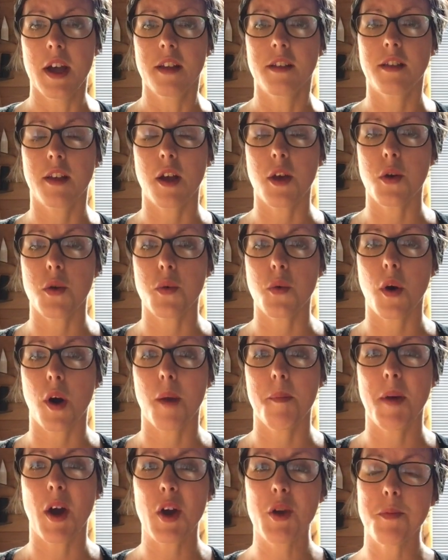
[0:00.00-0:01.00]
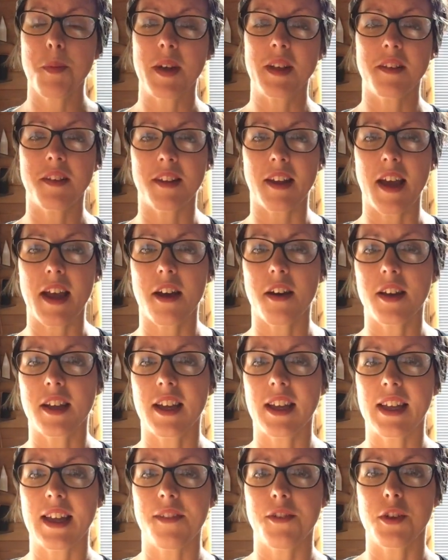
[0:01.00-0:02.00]
So I'm hoping today I
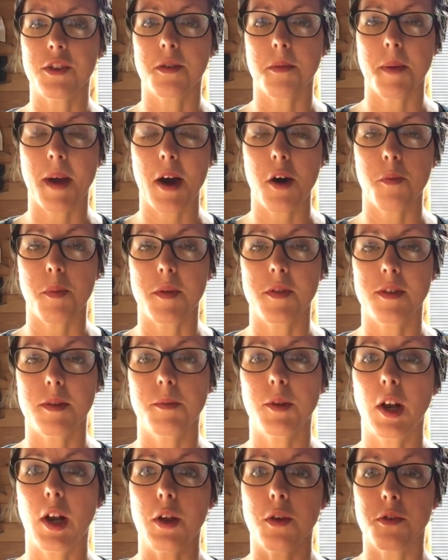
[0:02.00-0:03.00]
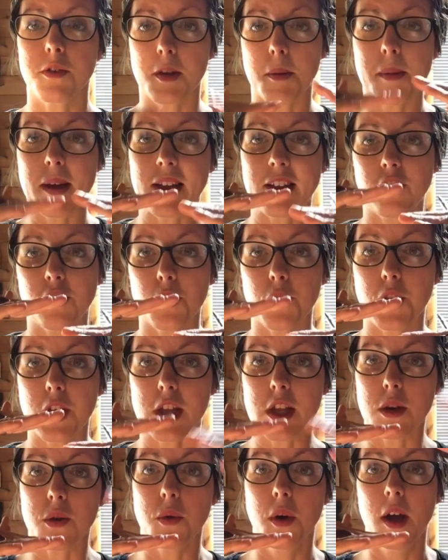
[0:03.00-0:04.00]
can give you some help and some clues to make sure
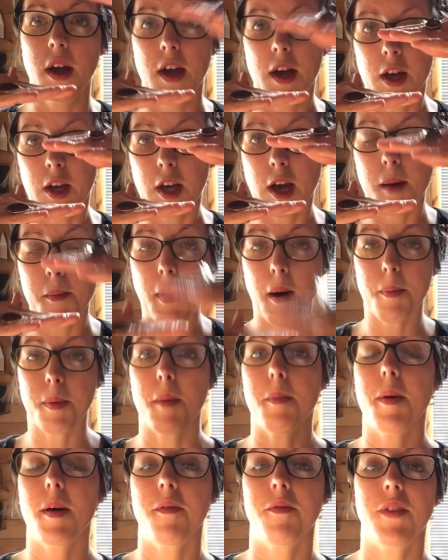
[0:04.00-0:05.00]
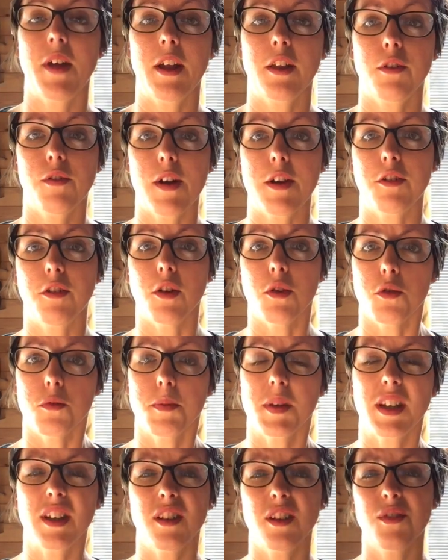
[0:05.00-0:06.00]
that you come up above that
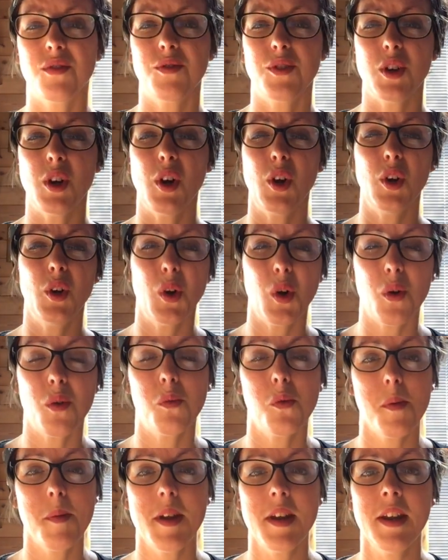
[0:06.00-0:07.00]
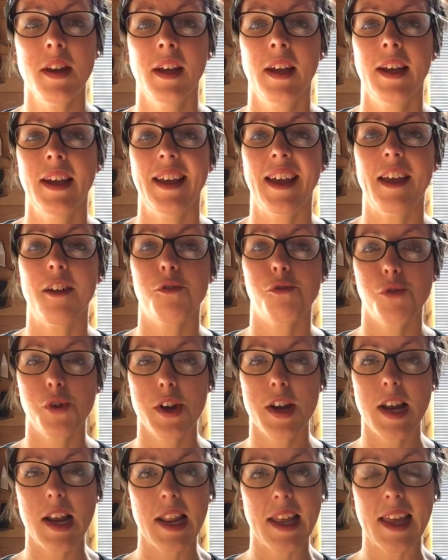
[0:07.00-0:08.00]
threshold, because for a lot of women it
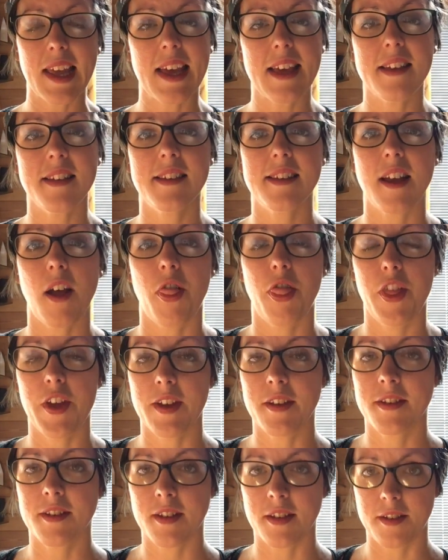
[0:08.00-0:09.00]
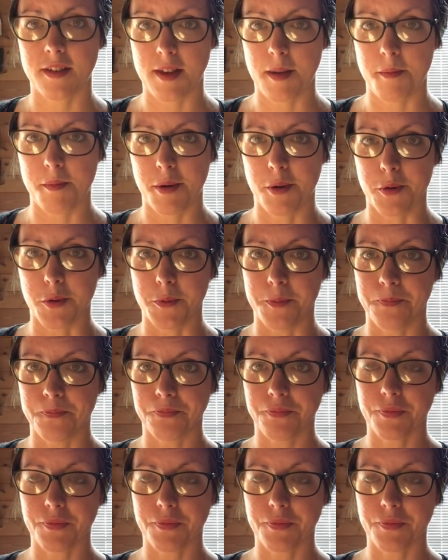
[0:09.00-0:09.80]
really is this simple,